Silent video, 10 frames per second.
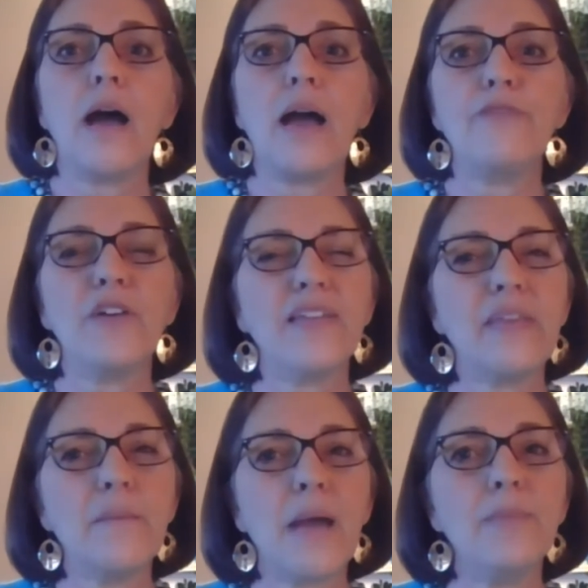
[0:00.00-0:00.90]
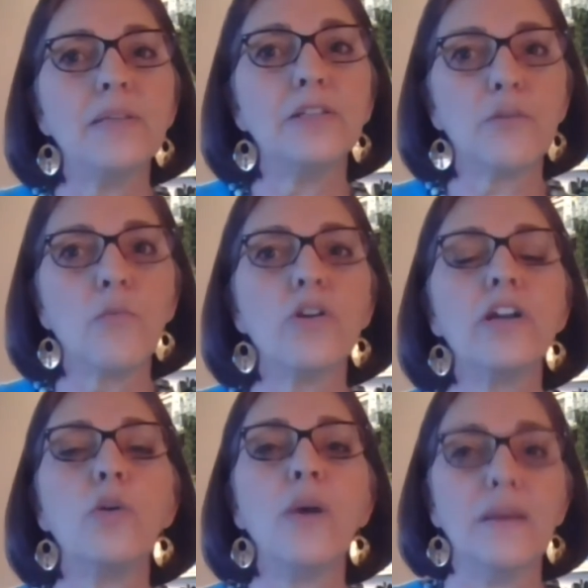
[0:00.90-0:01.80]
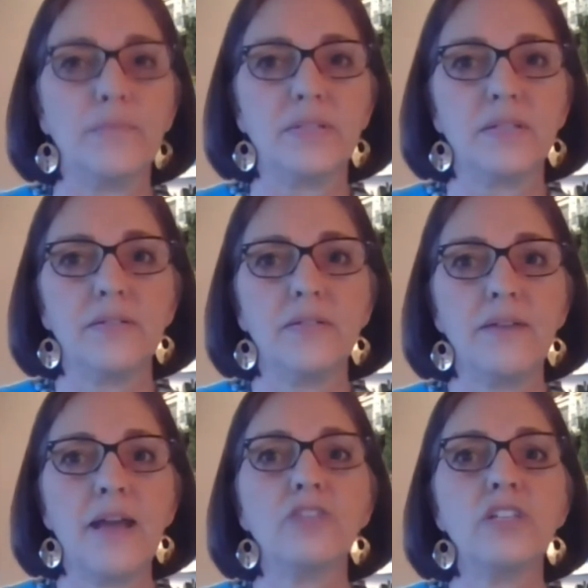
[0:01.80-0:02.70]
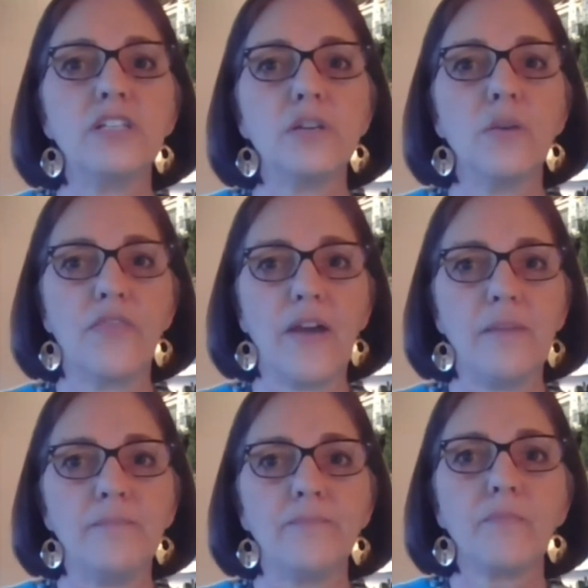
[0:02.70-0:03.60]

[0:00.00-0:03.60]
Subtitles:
I feel like they might be a little more equipped now to deal with them,